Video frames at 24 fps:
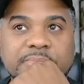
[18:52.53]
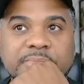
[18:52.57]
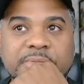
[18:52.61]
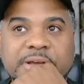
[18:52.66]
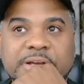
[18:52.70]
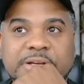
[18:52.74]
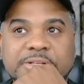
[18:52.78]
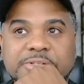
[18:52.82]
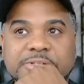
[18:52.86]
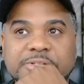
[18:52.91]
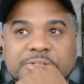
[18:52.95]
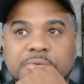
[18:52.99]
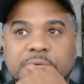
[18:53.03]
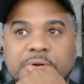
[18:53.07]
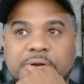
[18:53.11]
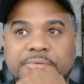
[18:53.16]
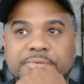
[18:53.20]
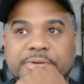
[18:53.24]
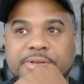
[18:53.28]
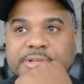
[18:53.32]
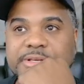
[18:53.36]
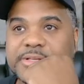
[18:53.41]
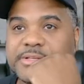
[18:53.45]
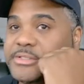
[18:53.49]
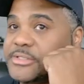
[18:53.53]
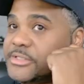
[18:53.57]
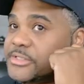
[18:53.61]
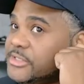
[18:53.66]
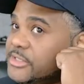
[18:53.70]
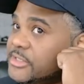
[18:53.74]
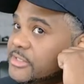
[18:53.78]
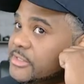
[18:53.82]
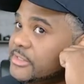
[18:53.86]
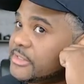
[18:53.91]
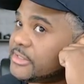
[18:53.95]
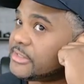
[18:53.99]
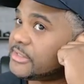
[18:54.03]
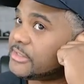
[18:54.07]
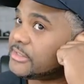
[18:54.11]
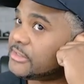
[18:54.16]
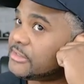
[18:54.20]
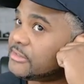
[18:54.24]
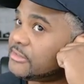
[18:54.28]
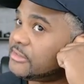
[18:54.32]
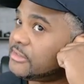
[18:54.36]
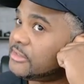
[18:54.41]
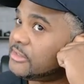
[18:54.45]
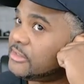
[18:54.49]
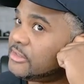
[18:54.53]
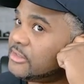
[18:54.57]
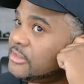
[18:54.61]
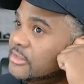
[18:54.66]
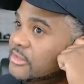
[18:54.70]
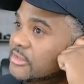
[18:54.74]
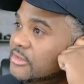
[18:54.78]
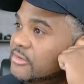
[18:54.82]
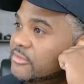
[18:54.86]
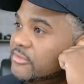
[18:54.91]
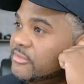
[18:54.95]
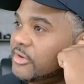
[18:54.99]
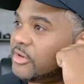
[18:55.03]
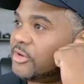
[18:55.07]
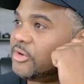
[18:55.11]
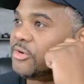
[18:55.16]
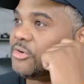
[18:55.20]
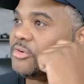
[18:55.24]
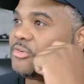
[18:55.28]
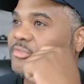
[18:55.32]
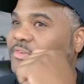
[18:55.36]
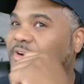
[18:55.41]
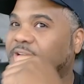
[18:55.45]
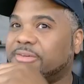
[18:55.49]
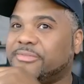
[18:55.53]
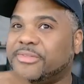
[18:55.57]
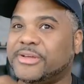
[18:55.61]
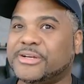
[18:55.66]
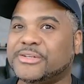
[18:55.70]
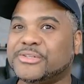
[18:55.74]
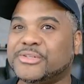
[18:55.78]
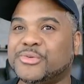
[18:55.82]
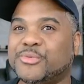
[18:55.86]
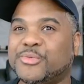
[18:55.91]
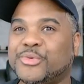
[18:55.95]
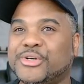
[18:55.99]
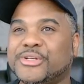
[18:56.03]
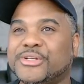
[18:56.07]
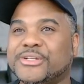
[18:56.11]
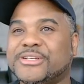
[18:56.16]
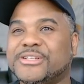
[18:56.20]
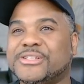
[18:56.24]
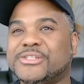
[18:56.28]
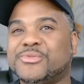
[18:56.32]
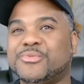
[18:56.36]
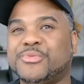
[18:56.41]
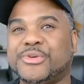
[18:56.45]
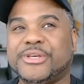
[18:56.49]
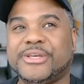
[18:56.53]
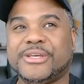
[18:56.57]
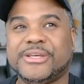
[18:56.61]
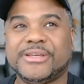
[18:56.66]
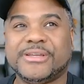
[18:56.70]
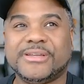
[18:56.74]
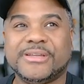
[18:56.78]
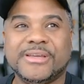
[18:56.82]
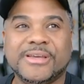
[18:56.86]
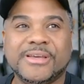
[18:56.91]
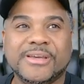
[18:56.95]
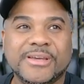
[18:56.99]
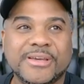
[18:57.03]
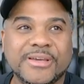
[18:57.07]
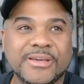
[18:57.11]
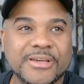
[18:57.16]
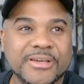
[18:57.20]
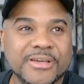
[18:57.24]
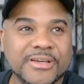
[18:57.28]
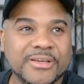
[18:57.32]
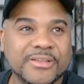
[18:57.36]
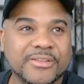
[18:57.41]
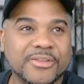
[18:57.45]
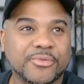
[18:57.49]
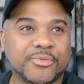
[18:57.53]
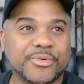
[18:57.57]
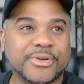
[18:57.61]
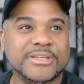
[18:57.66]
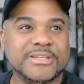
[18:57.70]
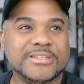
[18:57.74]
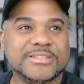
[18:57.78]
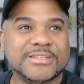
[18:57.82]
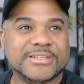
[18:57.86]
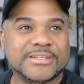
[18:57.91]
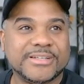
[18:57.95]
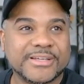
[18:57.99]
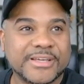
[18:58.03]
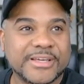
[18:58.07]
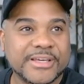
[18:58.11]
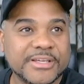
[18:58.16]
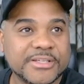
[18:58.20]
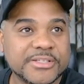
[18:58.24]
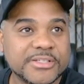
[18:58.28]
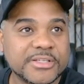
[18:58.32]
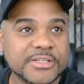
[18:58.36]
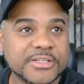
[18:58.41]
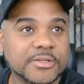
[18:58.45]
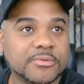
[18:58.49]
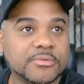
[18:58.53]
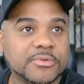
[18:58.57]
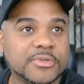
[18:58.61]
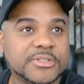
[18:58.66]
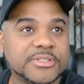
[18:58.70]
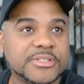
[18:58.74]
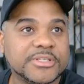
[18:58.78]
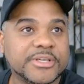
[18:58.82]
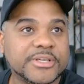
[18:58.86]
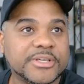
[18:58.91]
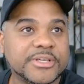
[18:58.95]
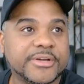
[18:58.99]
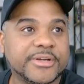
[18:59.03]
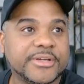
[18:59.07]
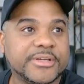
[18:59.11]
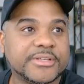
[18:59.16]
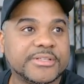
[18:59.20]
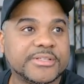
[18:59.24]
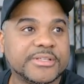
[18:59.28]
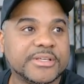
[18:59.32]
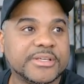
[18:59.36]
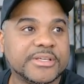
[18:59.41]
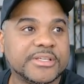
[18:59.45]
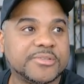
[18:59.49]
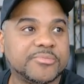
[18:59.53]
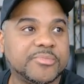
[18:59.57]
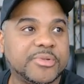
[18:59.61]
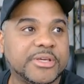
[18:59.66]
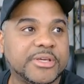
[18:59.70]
Not sure why we didn't see the 5001, because the reason, in case anyone's curious, is